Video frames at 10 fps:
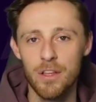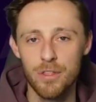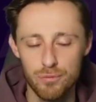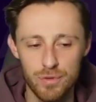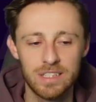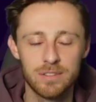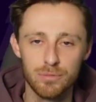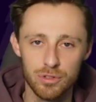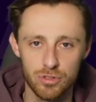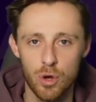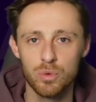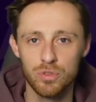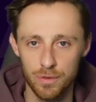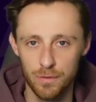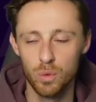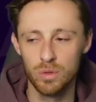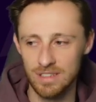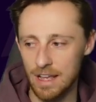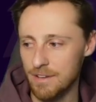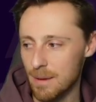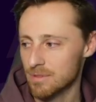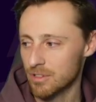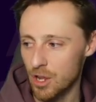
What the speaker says: the recent results for Southampton